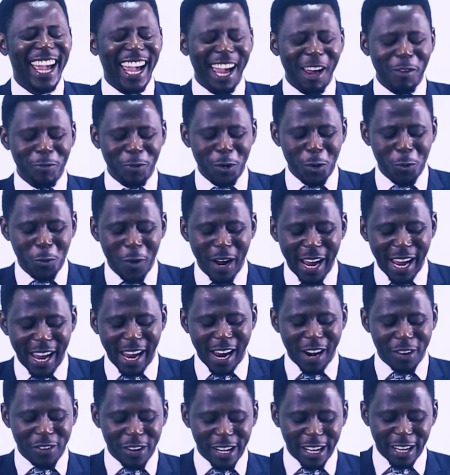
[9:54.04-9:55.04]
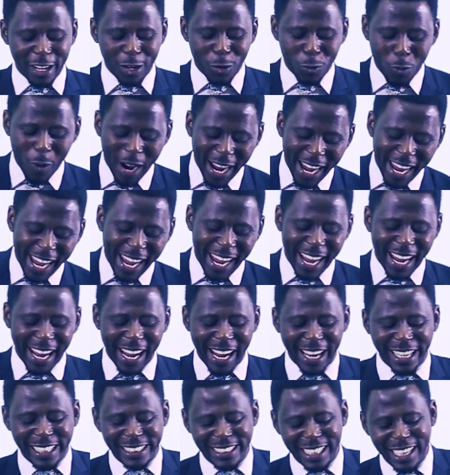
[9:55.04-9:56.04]
Everywhere he
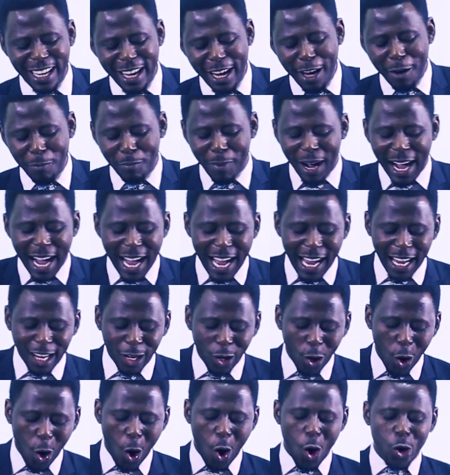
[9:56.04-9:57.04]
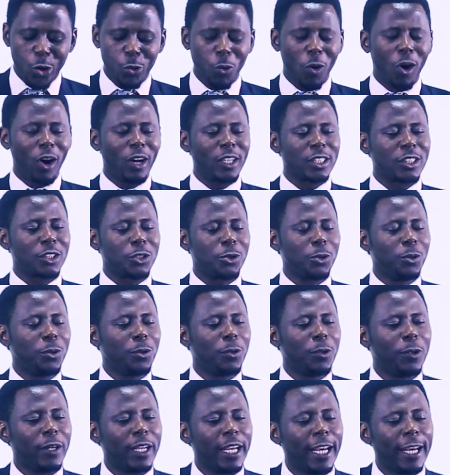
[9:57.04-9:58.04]
went, my Lord was
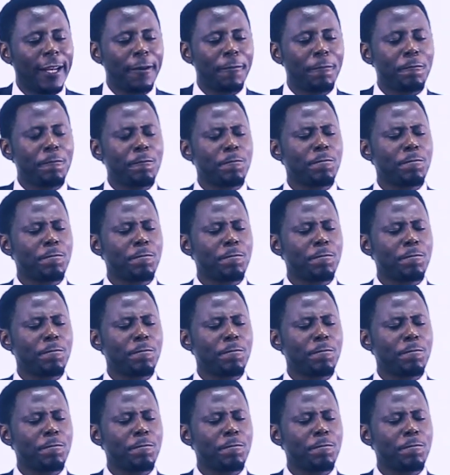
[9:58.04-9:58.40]
doing.